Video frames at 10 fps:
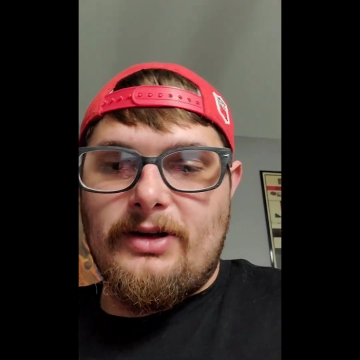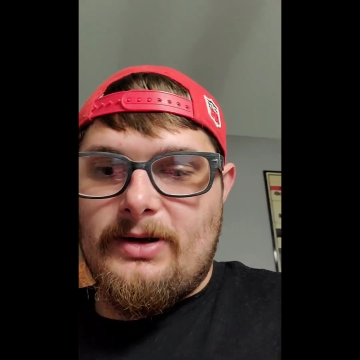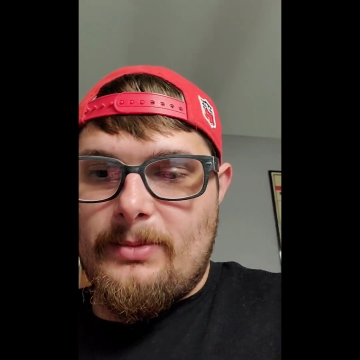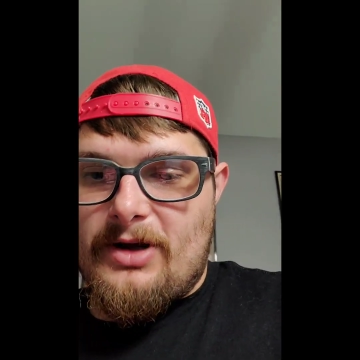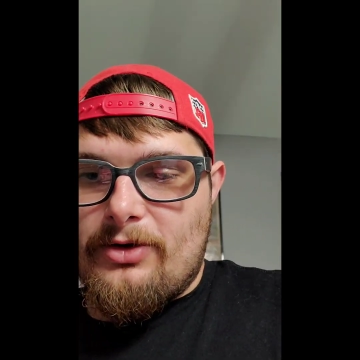
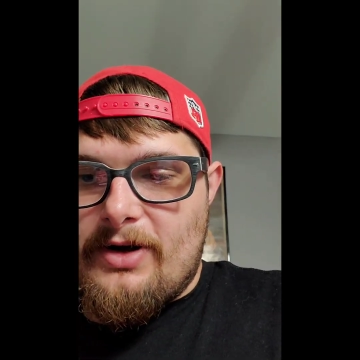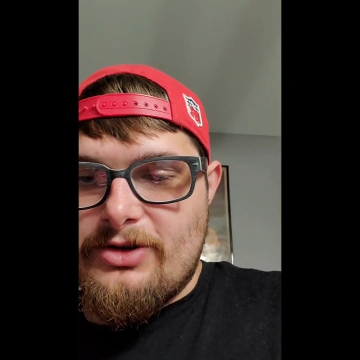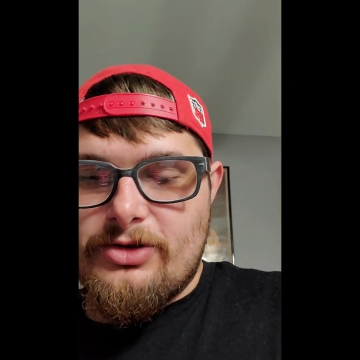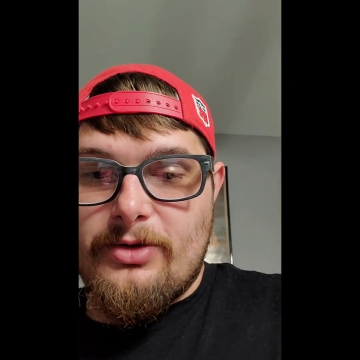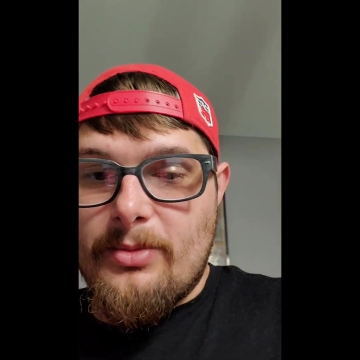I'll go ahead and
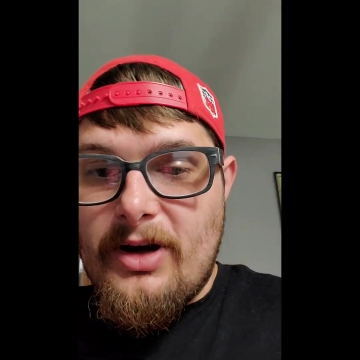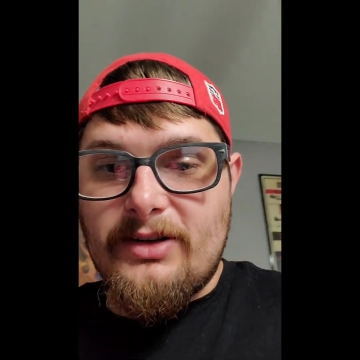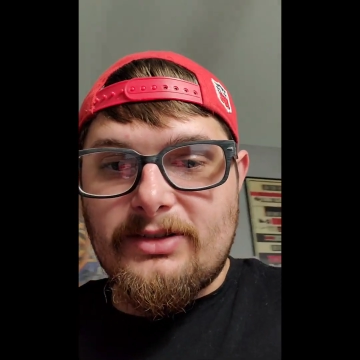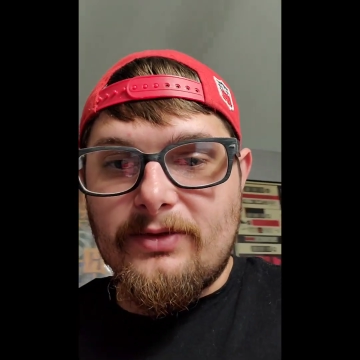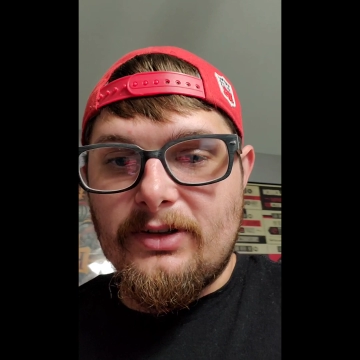show you the
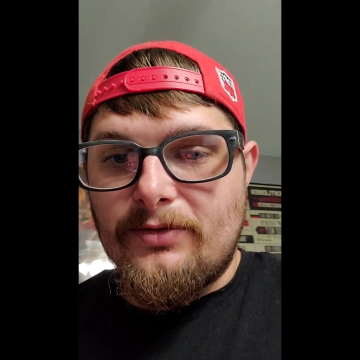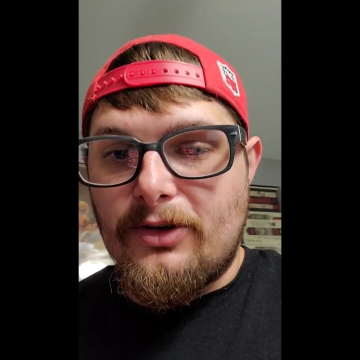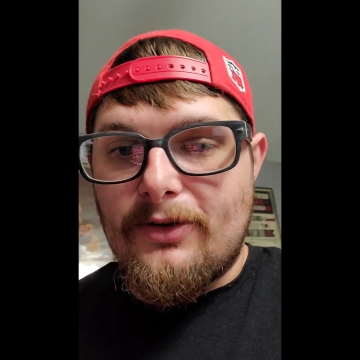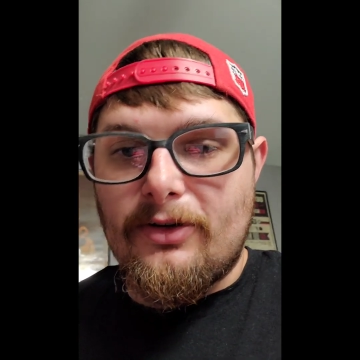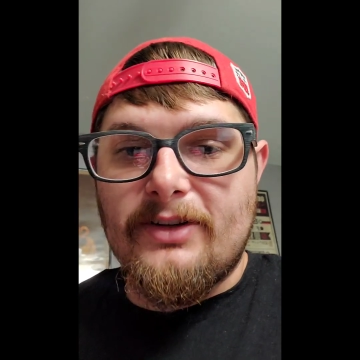box of it if
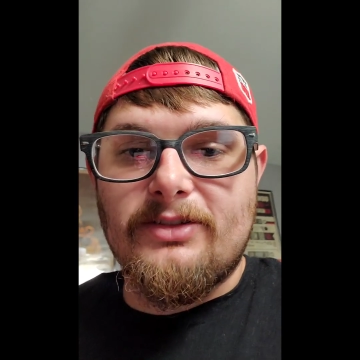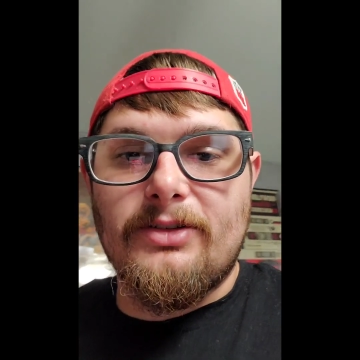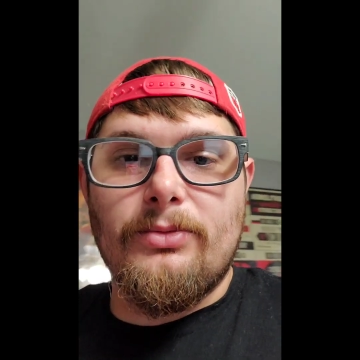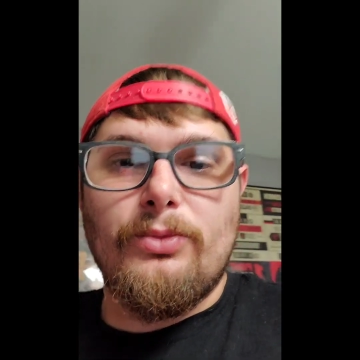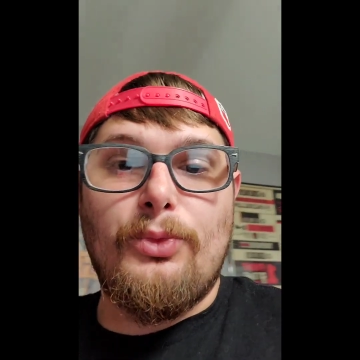you're interested
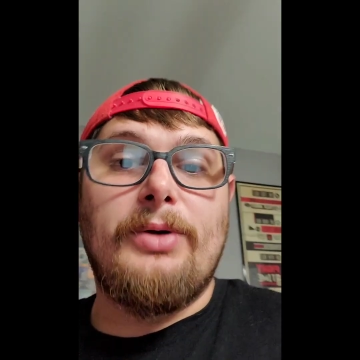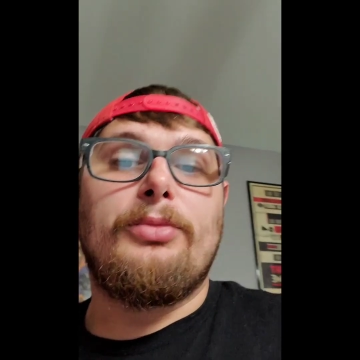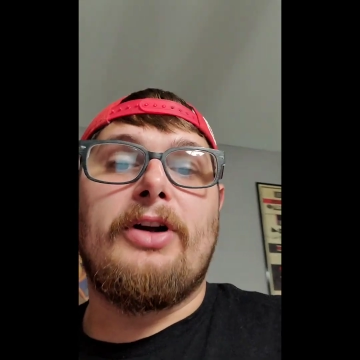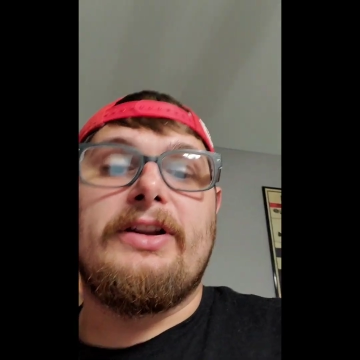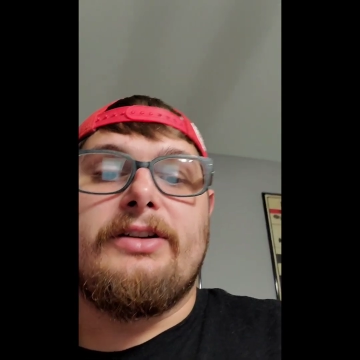in what
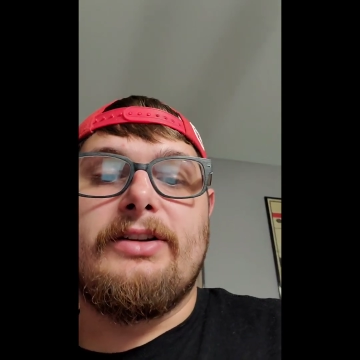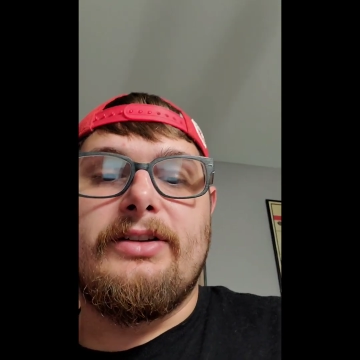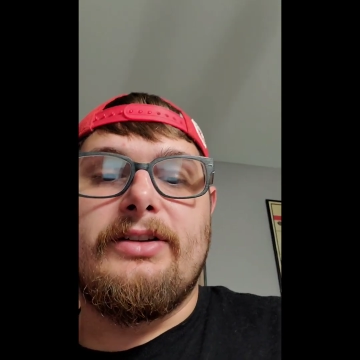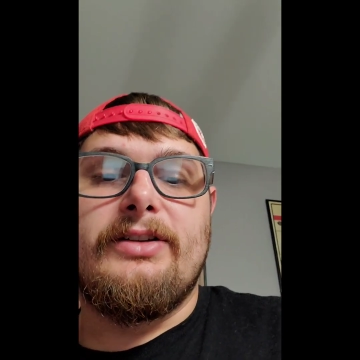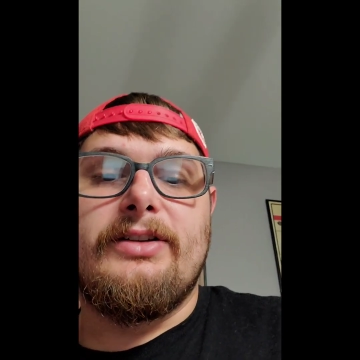brand it
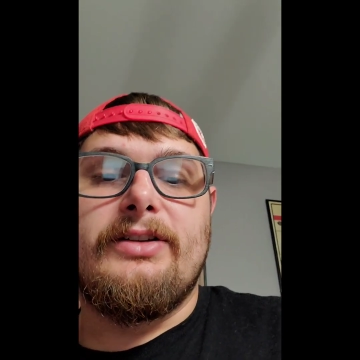is.